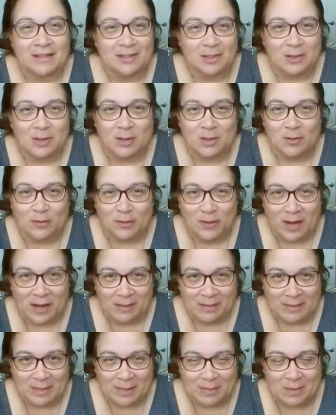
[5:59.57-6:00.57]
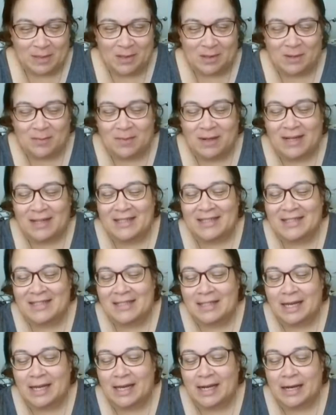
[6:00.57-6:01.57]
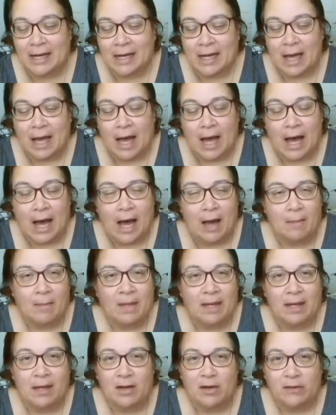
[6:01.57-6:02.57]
YouTube famous Peter Mon said, "I'm not